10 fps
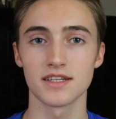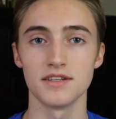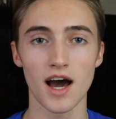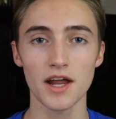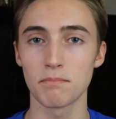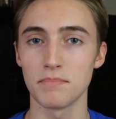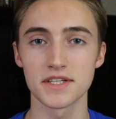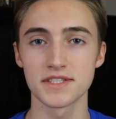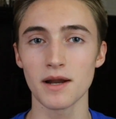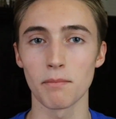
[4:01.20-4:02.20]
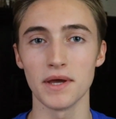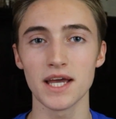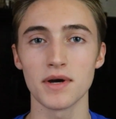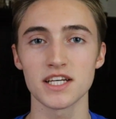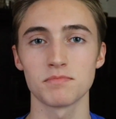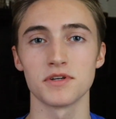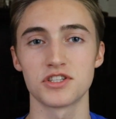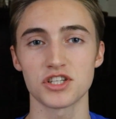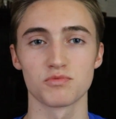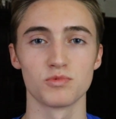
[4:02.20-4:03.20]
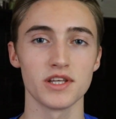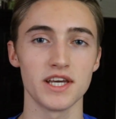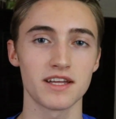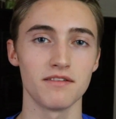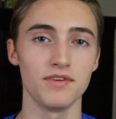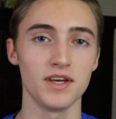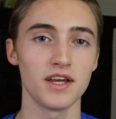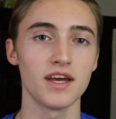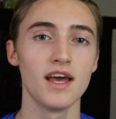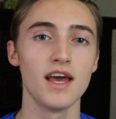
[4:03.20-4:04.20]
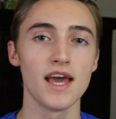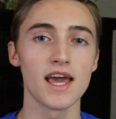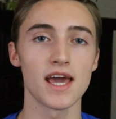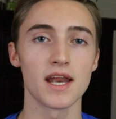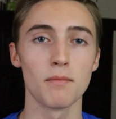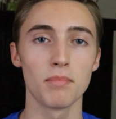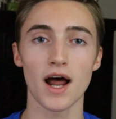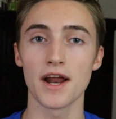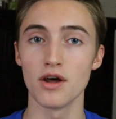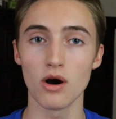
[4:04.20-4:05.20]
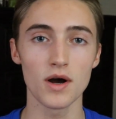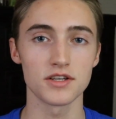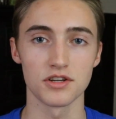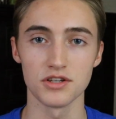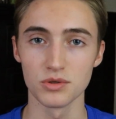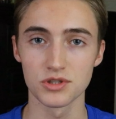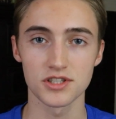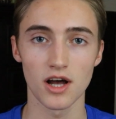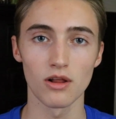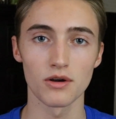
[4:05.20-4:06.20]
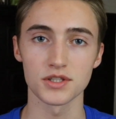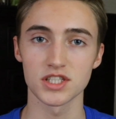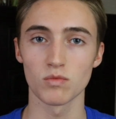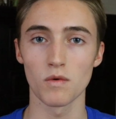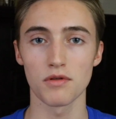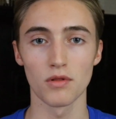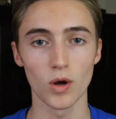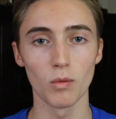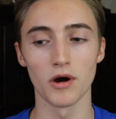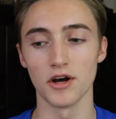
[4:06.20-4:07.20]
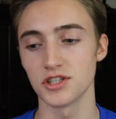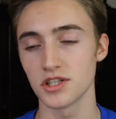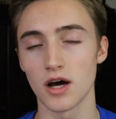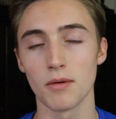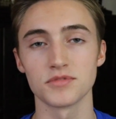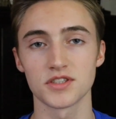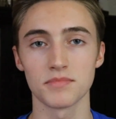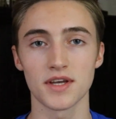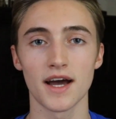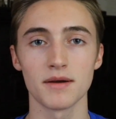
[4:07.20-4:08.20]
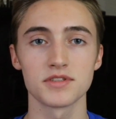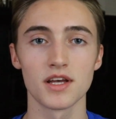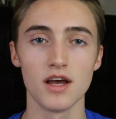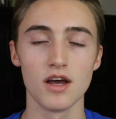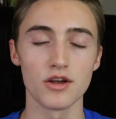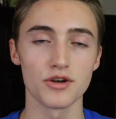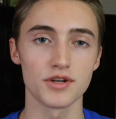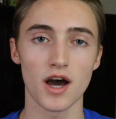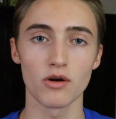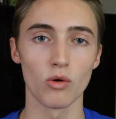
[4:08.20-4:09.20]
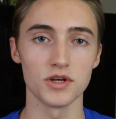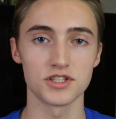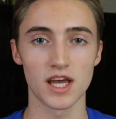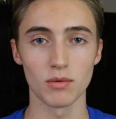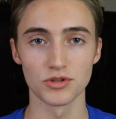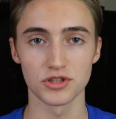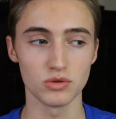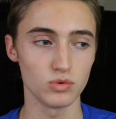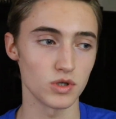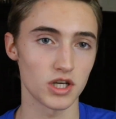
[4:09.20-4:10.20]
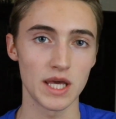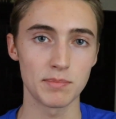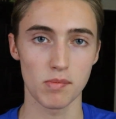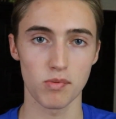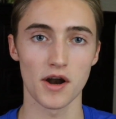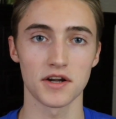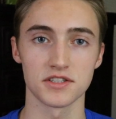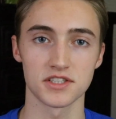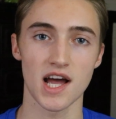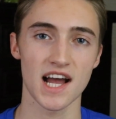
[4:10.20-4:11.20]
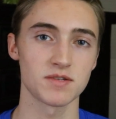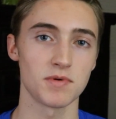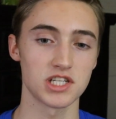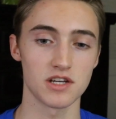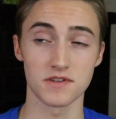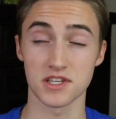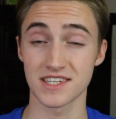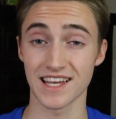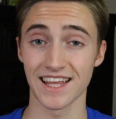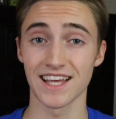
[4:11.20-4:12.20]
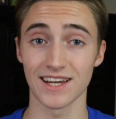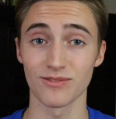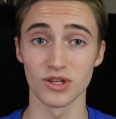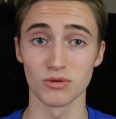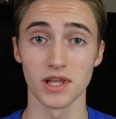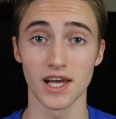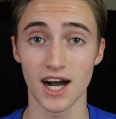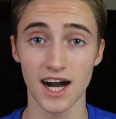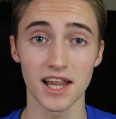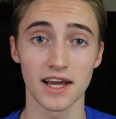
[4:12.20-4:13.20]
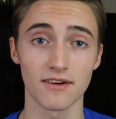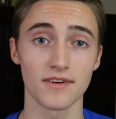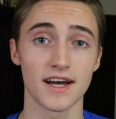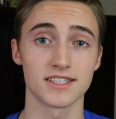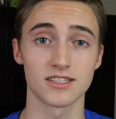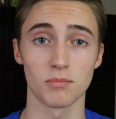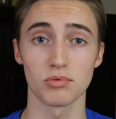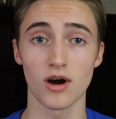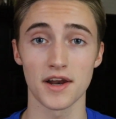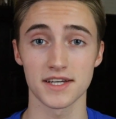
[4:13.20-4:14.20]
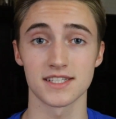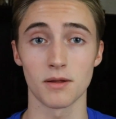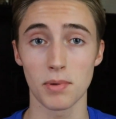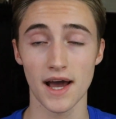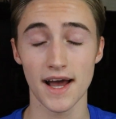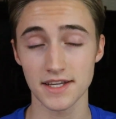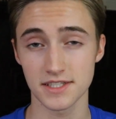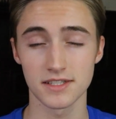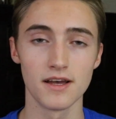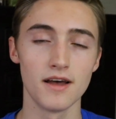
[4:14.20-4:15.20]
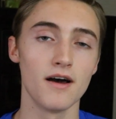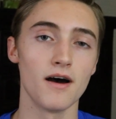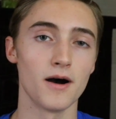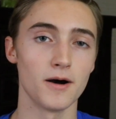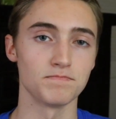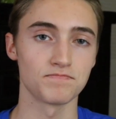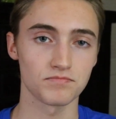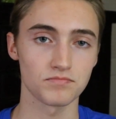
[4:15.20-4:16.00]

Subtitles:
not a big mess, but it's just really inconvenient. But I know as a new seller and someone with a low budget, sometimes you're not always able to keep your product in stock, especially if it's selling like really hot, like I've had some products in the past. But